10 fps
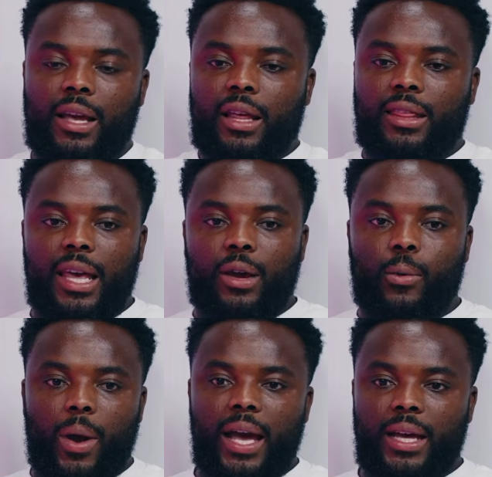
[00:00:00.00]
thing
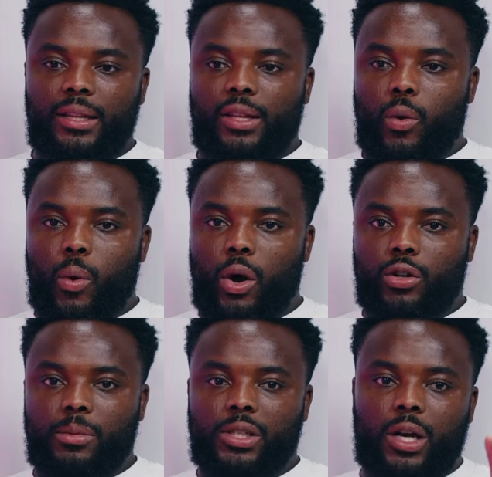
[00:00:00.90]
where the world
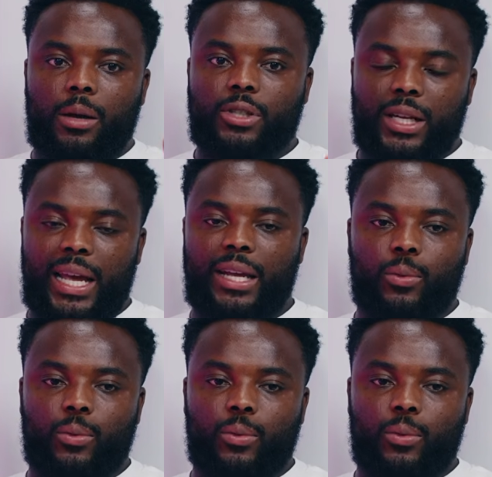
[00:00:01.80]
must come to an end.